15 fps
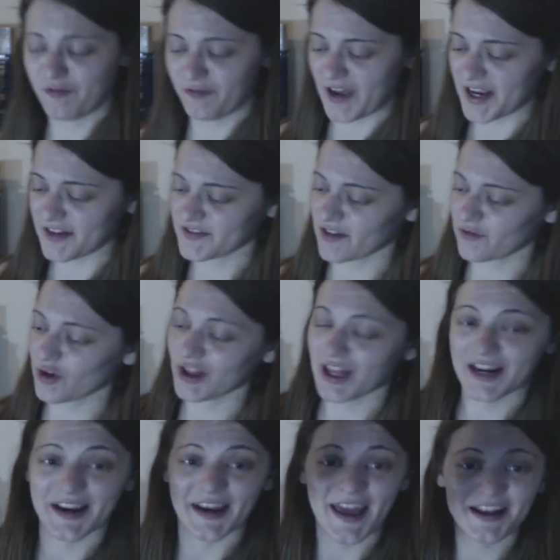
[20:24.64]
my faves. I've got
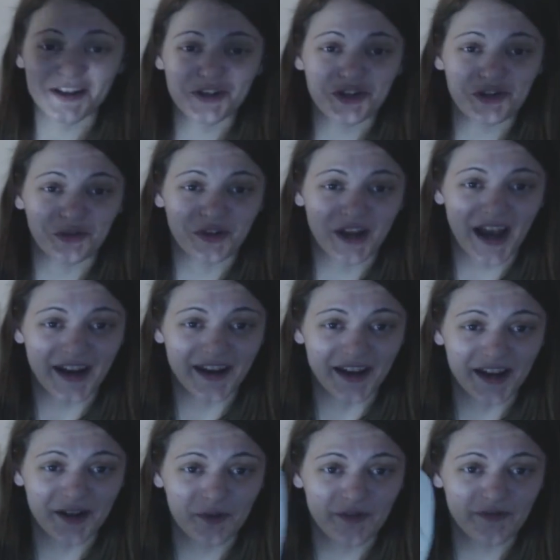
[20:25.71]
like an angel
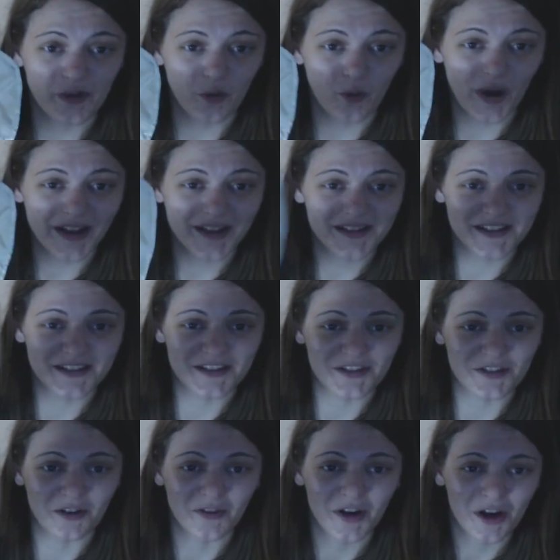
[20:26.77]
Kenny with the wings and
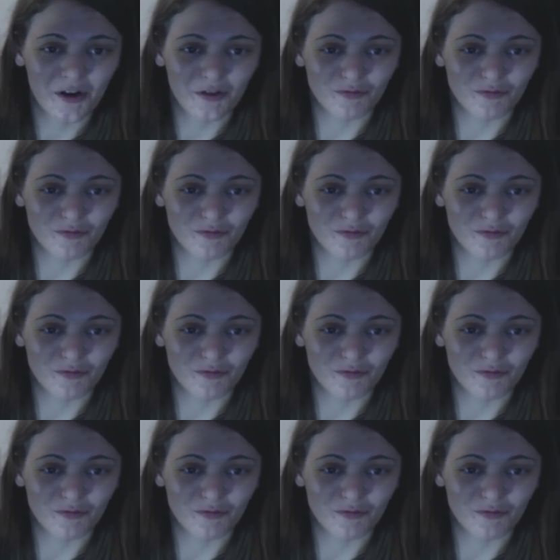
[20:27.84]
stuff.